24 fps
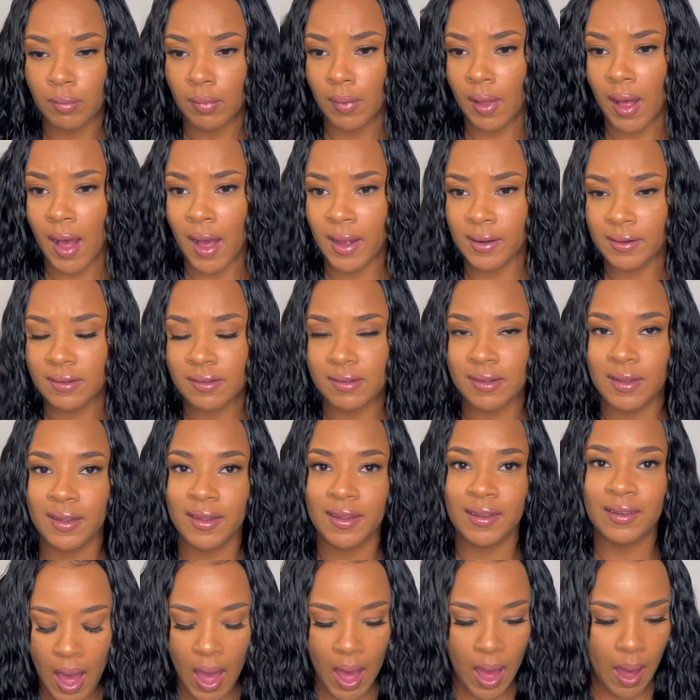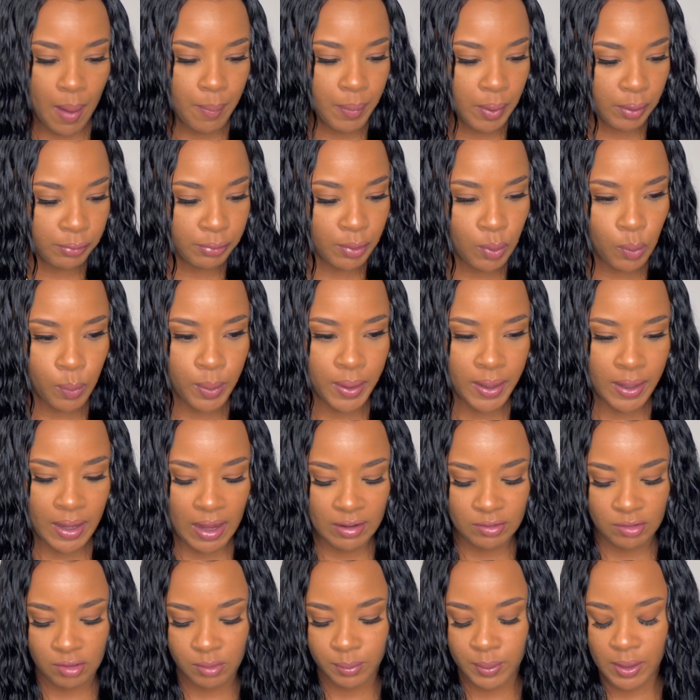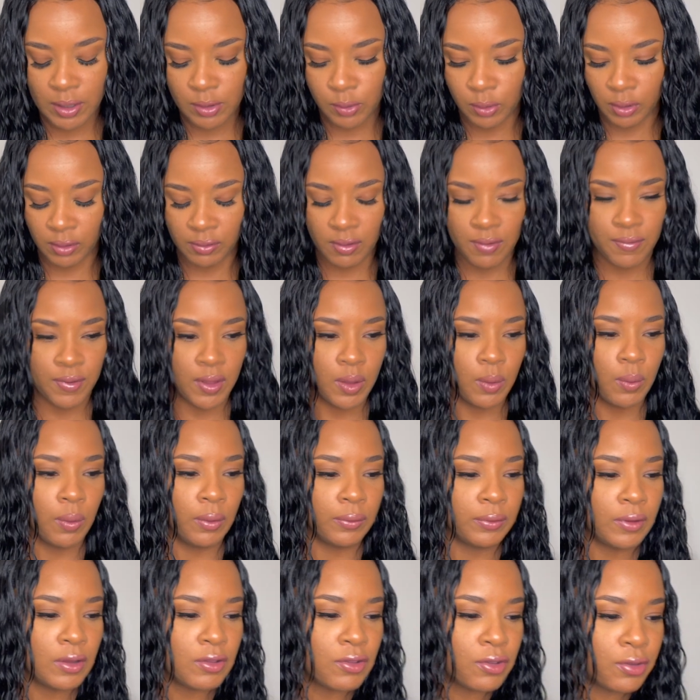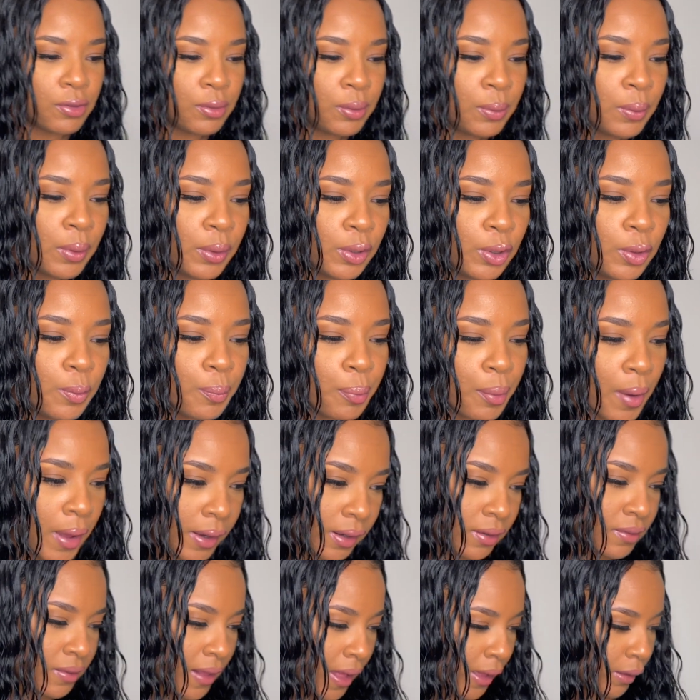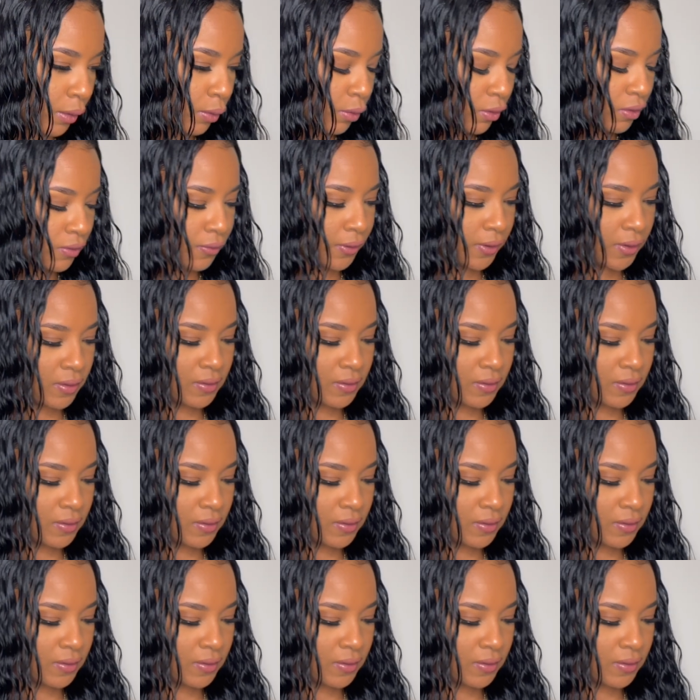honestly. But real quick, I just want to do a review on the 2 new products I use for this